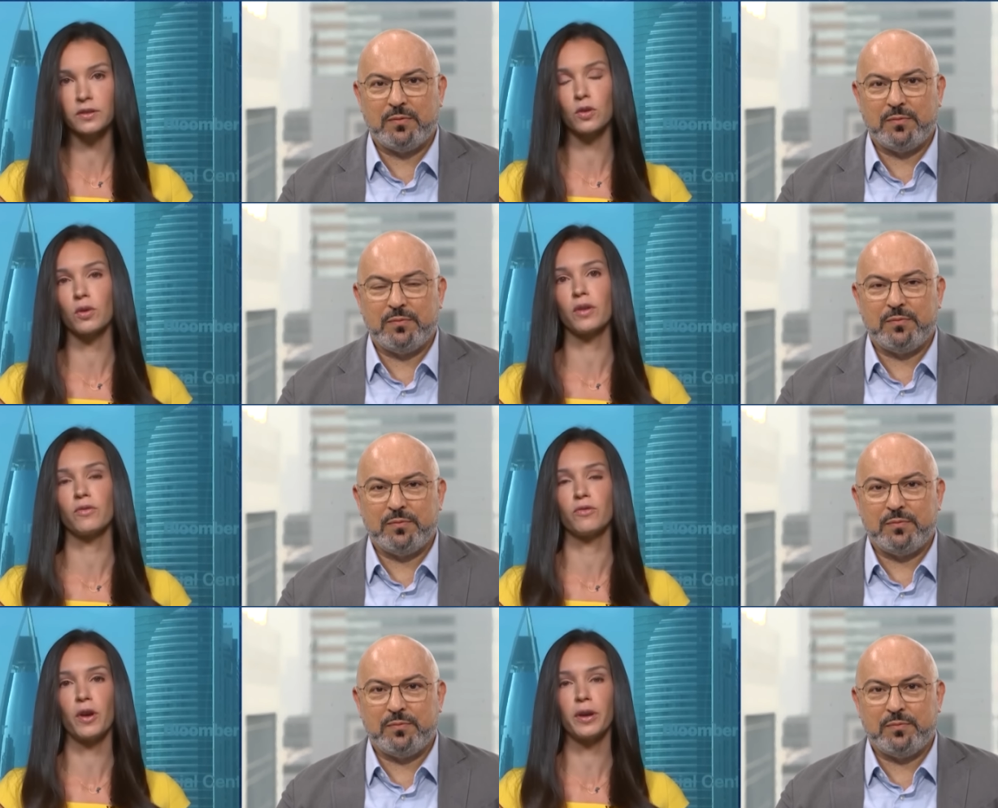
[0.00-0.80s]
Speaker 1: So
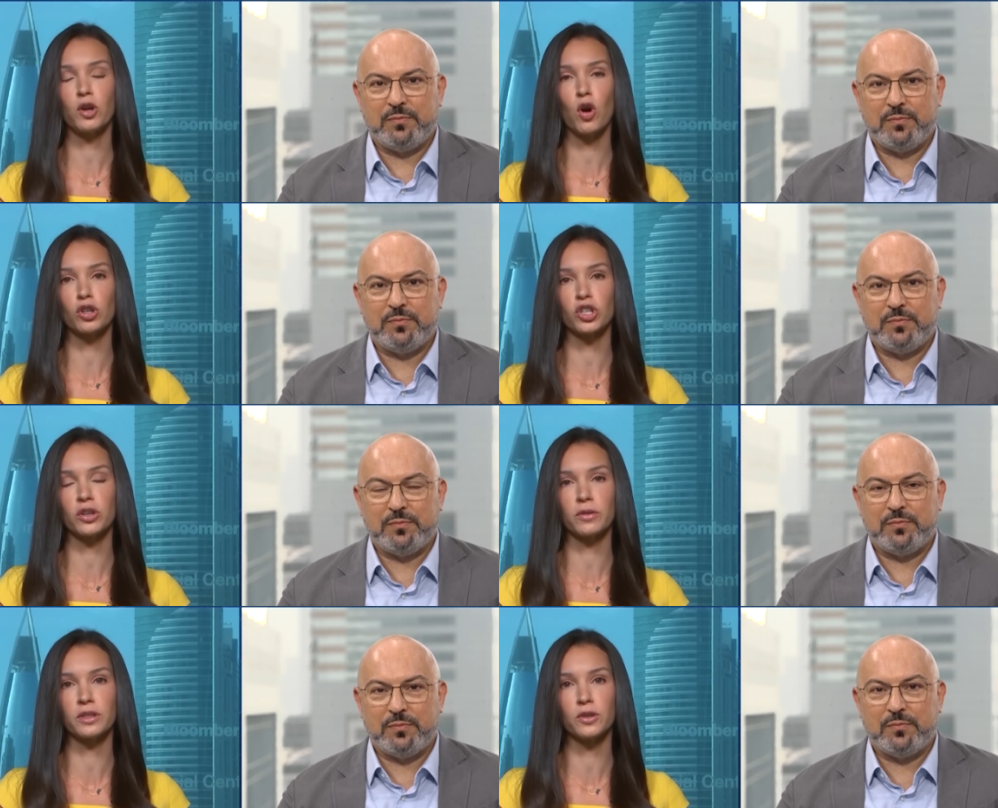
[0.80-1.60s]
a very
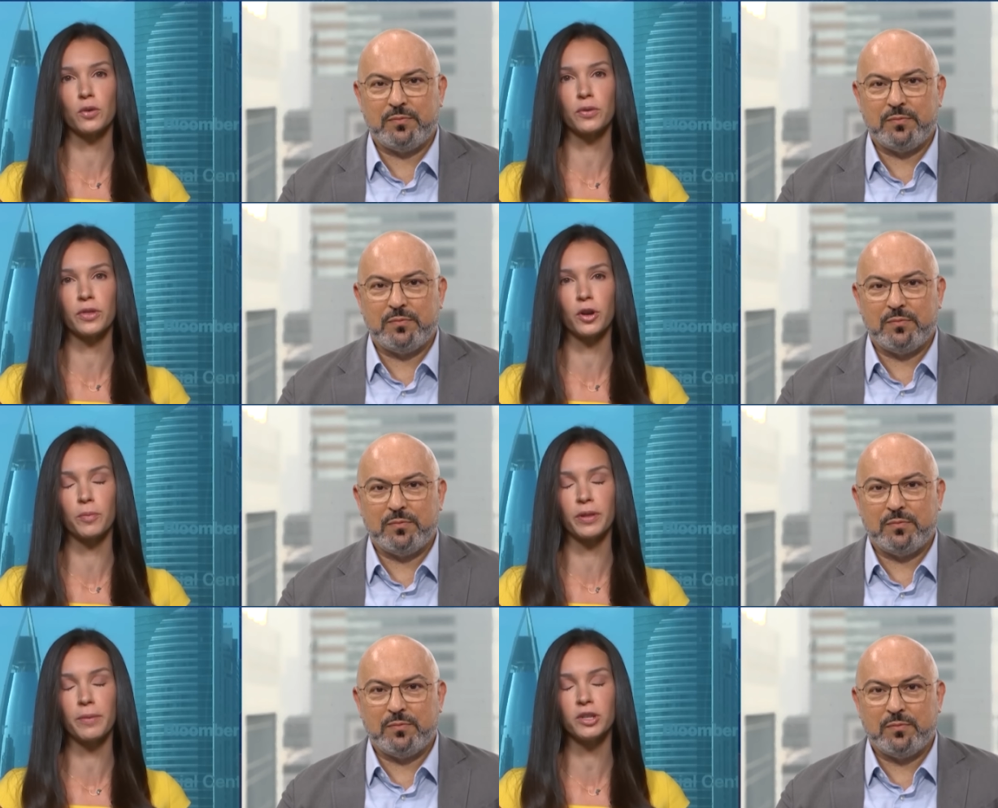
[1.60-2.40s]
cautionary tone there.
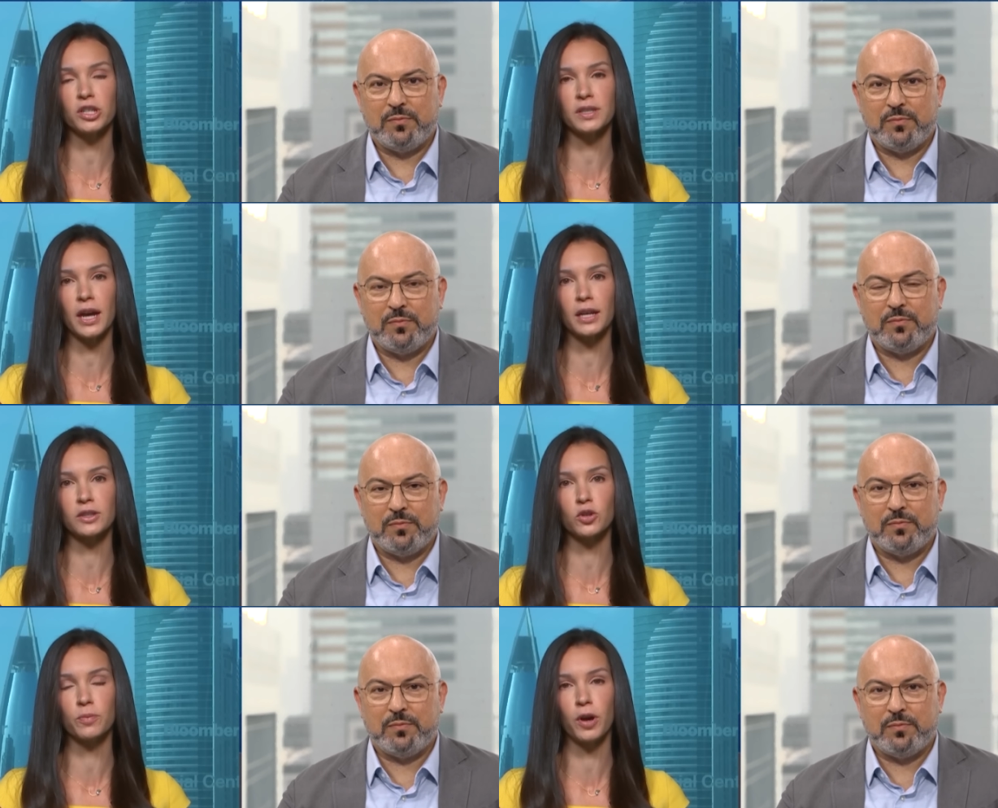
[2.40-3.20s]
But let me just
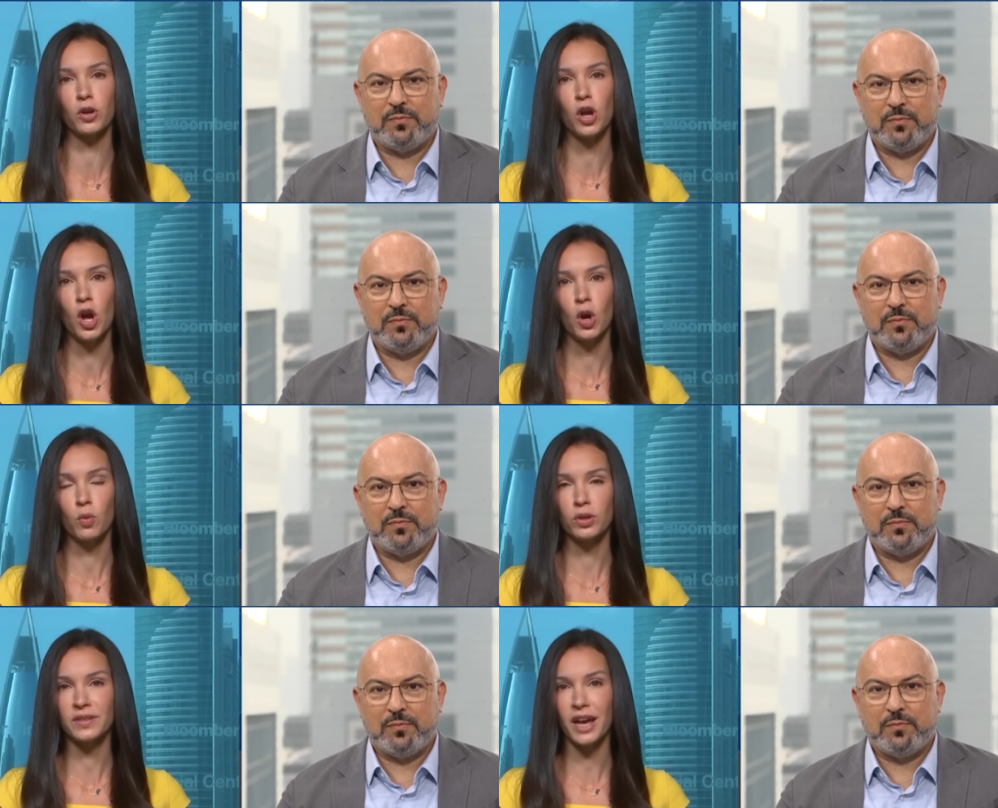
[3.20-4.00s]
ask you about
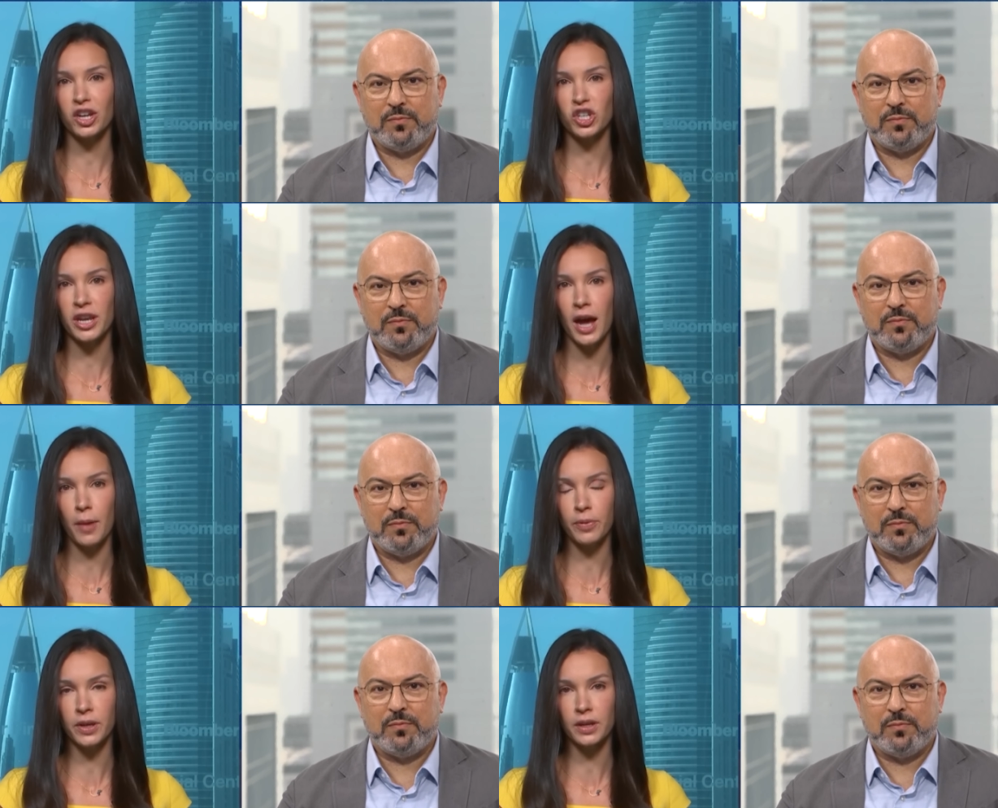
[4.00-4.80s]
what is actually
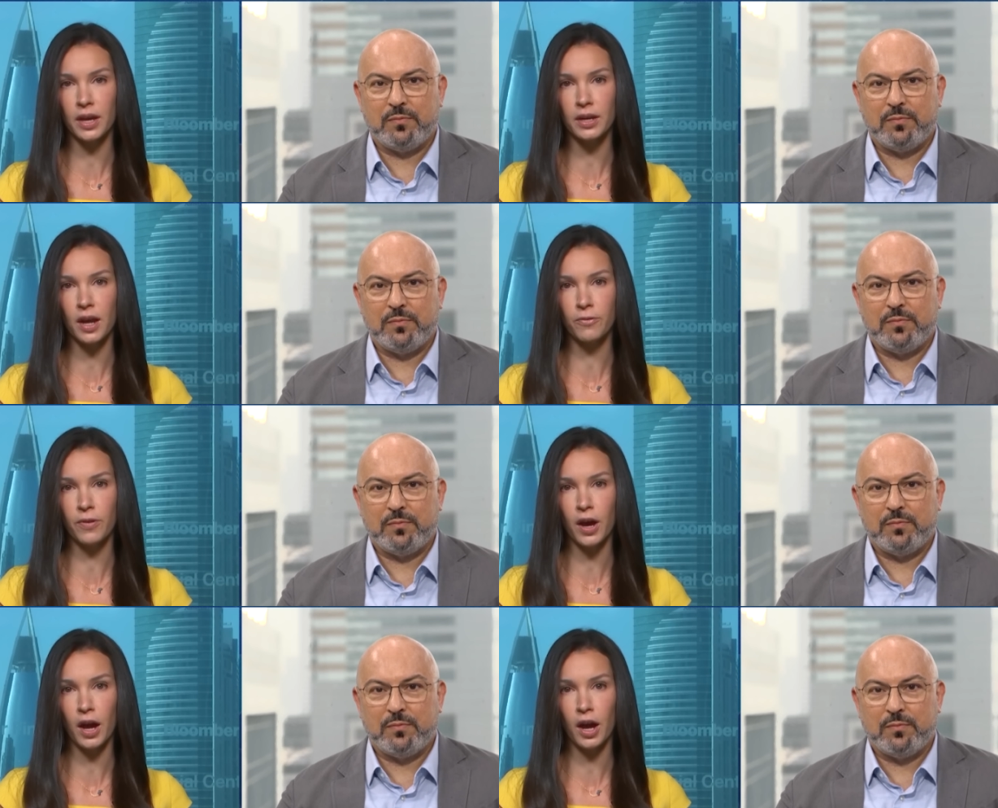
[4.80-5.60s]
happening in Rafah.